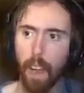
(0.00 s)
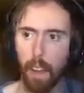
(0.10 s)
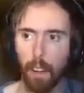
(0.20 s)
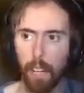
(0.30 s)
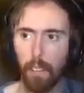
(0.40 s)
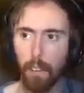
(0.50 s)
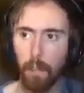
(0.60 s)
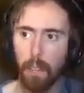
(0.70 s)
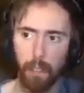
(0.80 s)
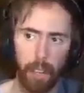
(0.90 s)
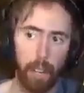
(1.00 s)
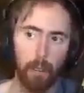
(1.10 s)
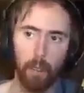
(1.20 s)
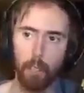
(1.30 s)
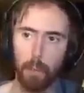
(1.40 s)
And like, even me, like, I
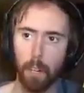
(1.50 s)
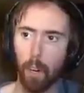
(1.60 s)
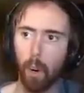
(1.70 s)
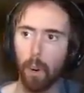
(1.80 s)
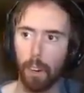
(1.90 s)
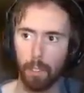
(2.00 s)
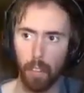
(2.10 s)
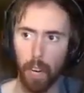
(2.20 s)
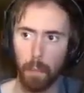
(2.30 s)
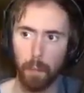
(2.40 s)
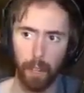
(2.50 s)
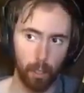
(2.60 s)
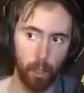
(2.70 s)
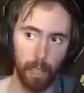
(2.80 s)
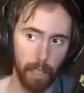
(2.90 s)
don't really spend a whole lot of time like
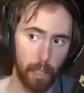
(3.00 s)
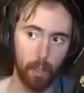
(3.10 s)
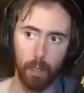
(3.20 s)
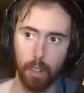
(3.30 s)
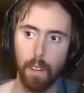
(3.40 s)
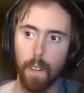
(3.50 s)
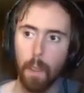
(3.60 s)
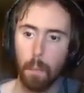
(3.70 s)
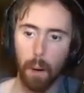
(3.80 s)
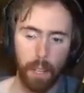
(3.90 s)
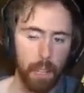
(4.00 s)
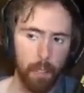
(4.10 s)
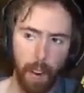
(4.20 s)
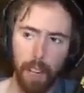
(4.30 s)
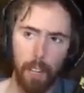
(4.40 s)
looking at lore, but
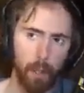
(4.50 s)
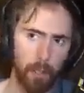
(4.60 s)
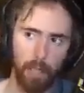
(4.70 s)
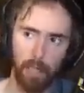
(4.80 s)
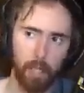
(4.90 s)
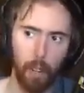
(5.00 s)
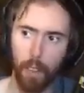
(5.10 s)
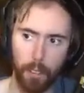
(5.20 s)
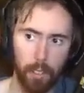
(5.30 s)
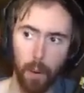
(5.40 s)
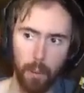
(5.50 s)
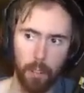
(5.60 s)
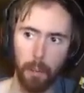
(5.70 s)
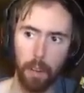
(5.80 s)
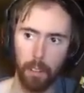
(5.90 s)
even I know it's like, no, that's not what
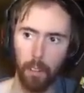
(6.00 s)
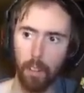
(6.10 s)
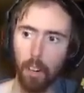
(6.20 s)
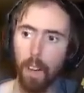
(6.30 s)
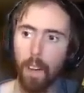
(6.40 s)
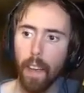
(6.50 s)
it's about at all.